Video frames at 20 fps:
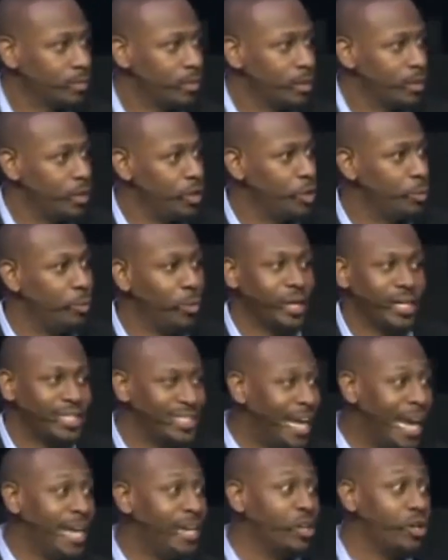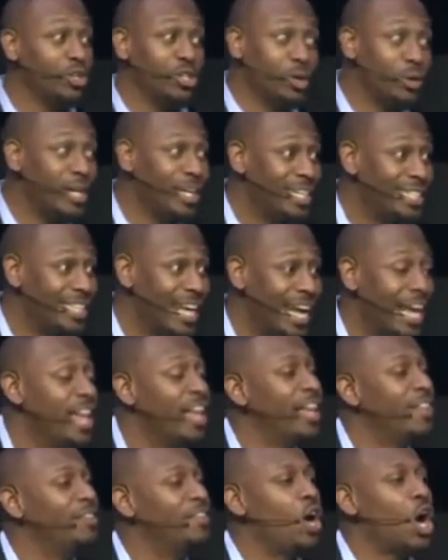You bring a tanker, you'll get a tank.
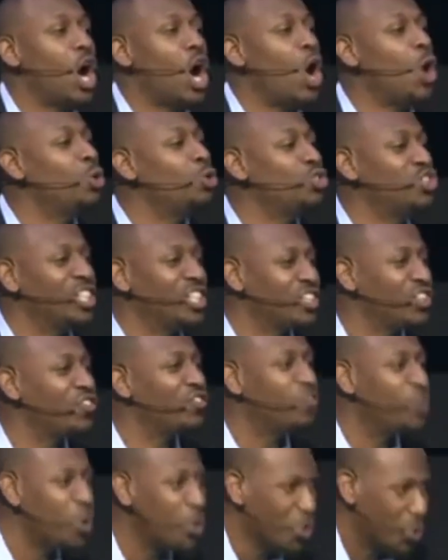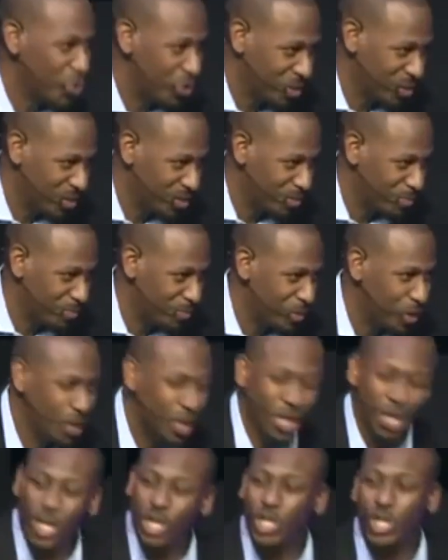The ocean's full.
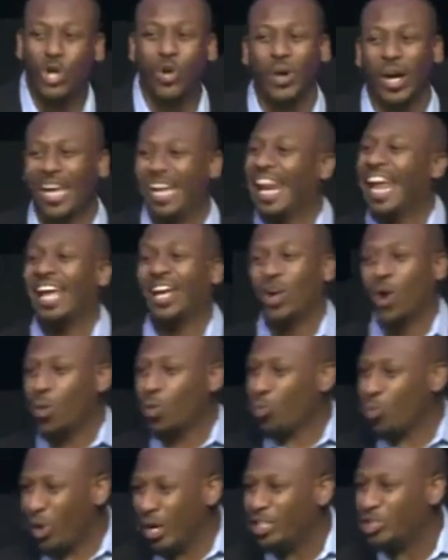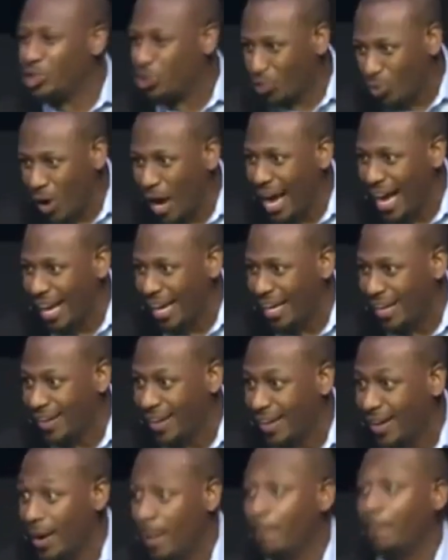It ain't going to run dry,
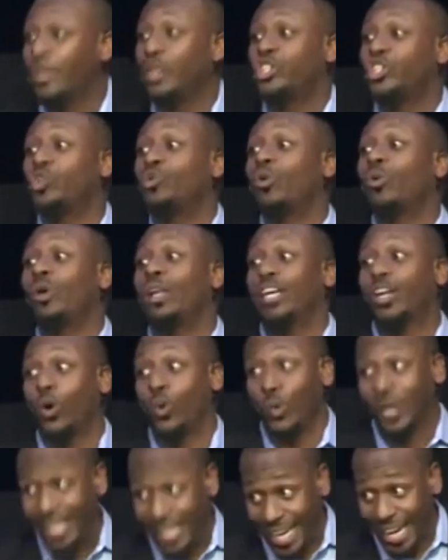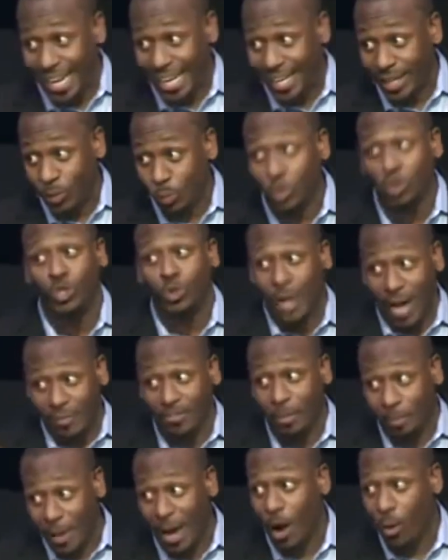but you only going to get what you have
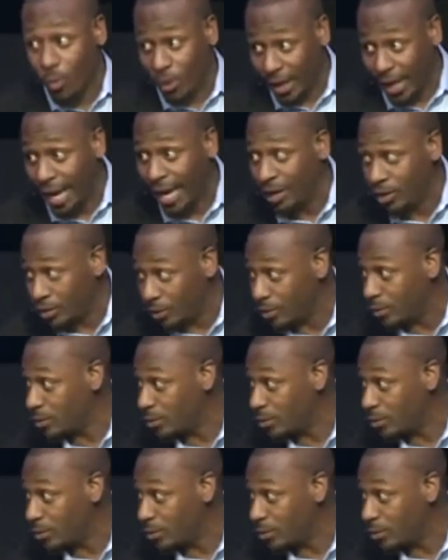the power to handle.